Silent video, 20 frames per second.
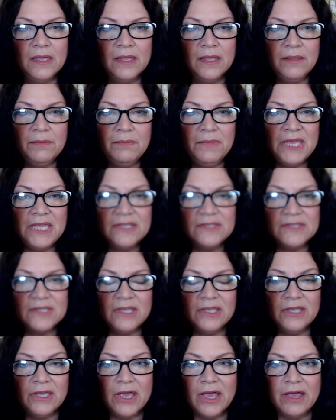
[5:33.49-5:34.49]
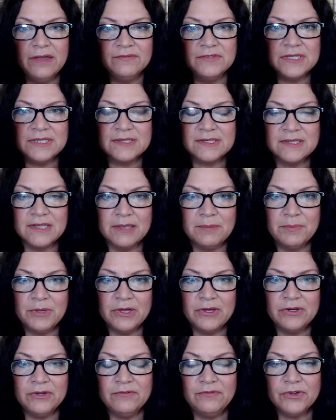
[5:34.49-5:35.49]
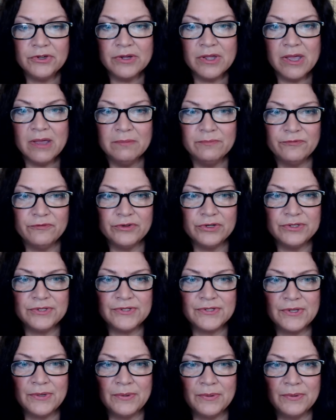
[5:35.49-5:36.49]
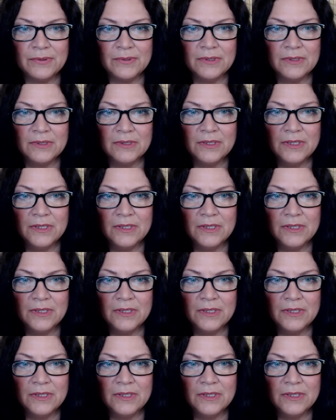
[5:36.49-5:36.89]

means that you have to step out of your comfort zone.